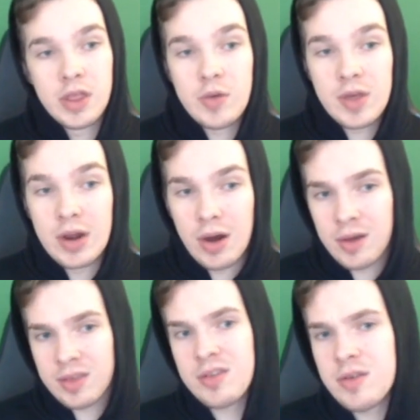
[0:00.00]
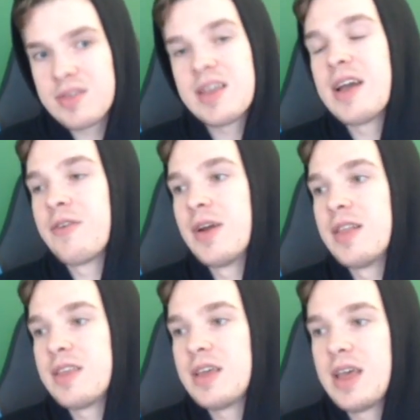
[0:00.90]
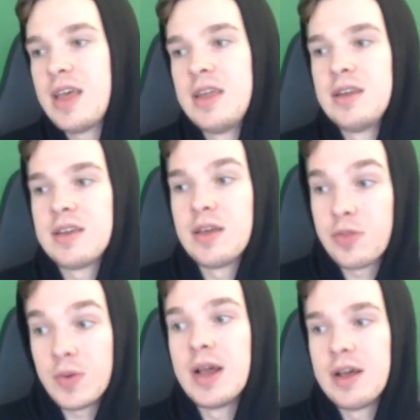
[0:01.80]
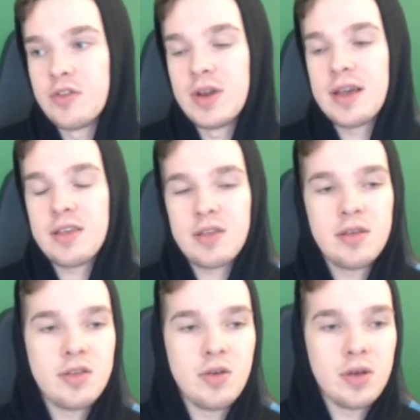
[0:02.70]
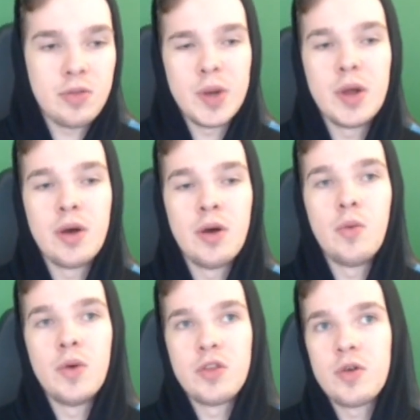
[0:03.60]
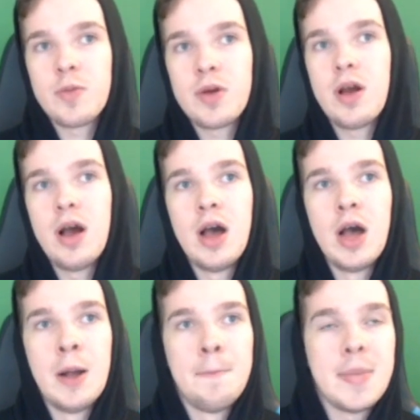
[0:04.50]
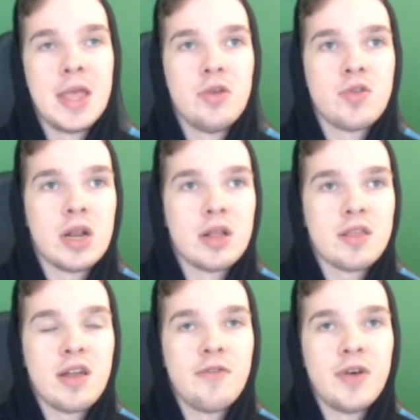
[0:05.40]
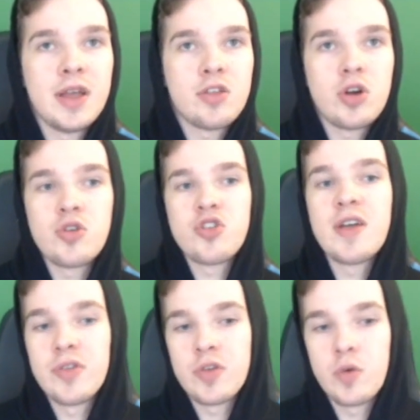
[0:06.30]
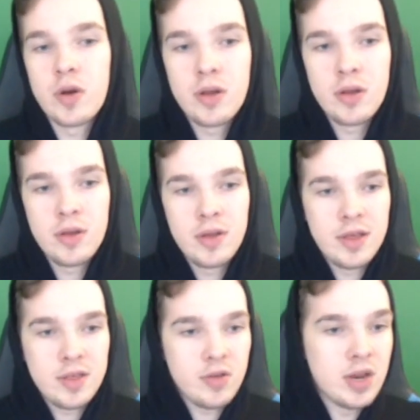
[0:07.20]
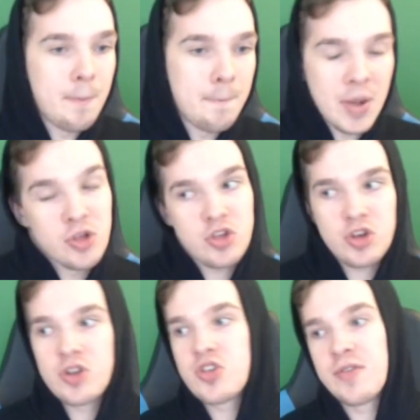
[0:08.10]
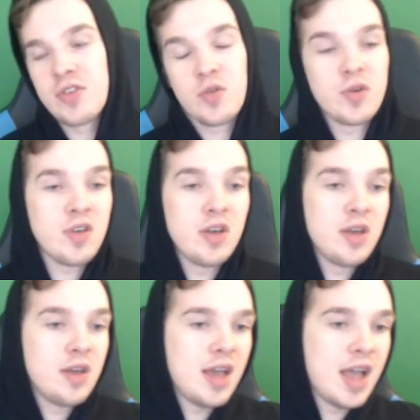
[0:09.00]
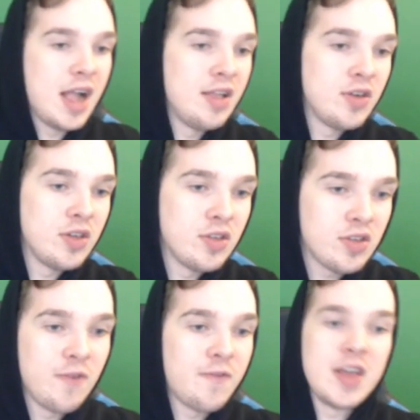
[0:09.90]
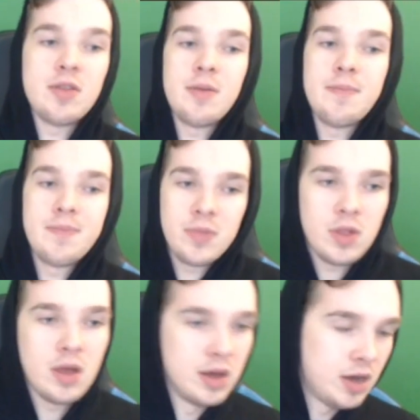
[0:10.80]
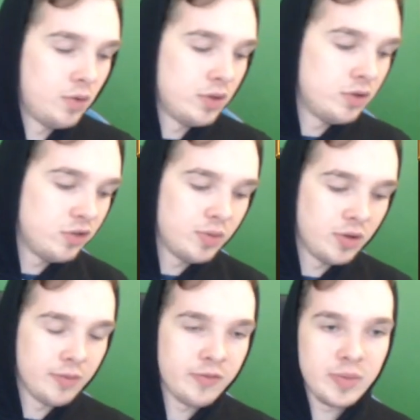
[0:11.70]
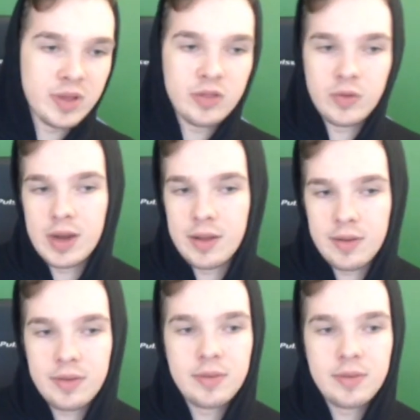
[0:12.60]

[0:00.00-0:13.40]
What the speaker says: You can also use Dire Frenzy in Kathrina Hunter decks, so Kathrina Winter Whisper, and use it on stuff like Charged Devilsaur. So you get a bunch of Charged Devilsaurs, and you can just go face them when you do pull them from Kathrina.